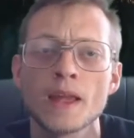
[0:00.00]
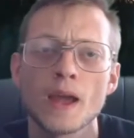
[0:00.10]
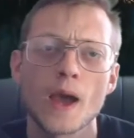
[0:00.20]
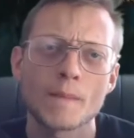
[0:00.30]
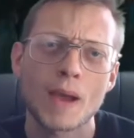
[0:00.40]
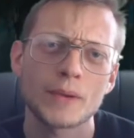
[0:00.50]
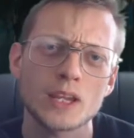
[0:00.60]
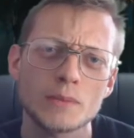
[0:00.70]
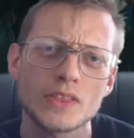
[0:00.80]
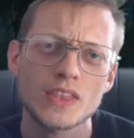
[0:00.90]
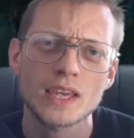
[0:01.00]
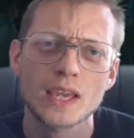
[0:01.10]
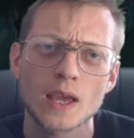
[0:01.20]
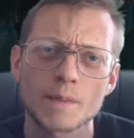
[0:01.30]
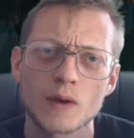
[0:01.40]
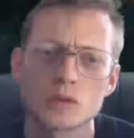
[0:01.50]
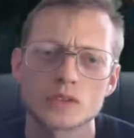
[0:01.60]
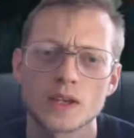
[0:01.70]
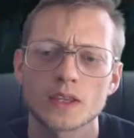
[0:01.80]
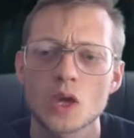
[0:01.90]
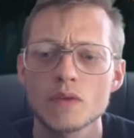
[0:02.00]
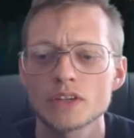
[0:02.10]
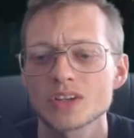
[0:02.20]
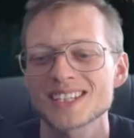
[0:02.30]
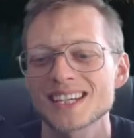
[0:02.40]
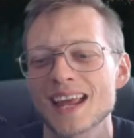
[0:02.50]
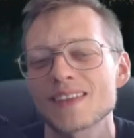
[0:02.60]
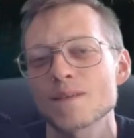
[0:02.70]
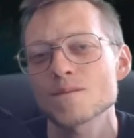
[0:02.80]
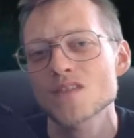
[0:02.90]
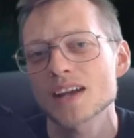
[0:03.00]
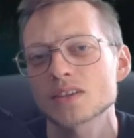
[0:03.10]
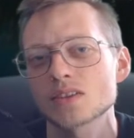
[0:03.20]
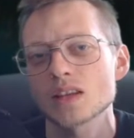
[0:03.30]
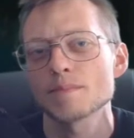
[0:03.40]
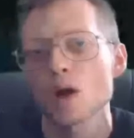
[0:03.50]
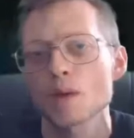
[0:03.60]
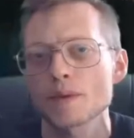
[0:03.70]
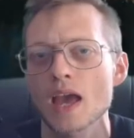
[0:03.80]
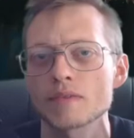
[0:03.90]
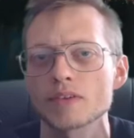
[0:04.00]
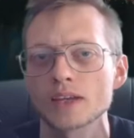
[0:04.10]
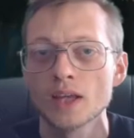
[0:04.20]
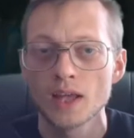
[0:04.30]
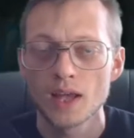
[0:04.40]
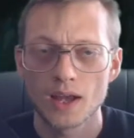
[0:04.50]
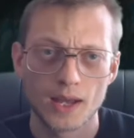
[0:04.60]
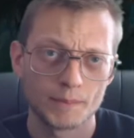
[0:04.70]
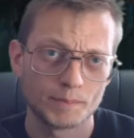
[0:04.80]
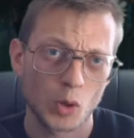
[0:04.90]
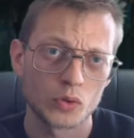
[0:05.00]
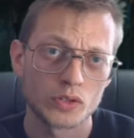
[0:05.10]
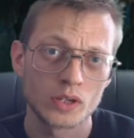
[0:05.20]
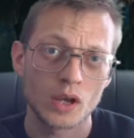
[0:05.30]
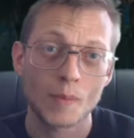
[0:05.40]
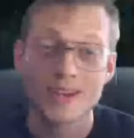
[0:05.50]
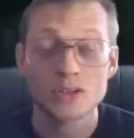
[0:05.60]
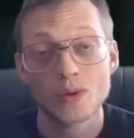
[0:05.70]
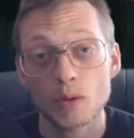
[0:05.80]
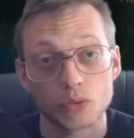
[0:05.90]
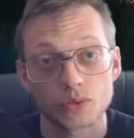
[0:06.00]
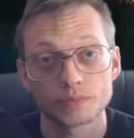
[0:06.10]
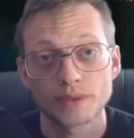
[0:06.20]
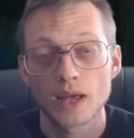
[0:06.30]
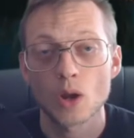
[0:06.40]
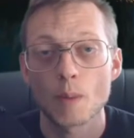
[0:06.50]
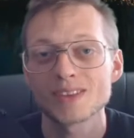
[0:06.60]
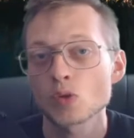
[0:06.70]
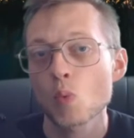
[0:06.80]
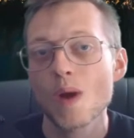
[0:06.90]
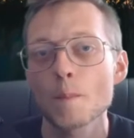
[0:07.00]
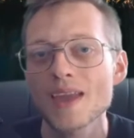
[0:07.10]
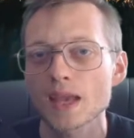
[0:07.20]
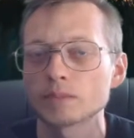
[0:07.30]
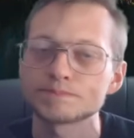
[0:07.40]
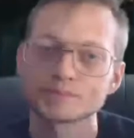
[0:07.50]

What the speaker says: And we're going to be thinking about COVID-19 and the effect that it might be having on our mental health and our mental well-being.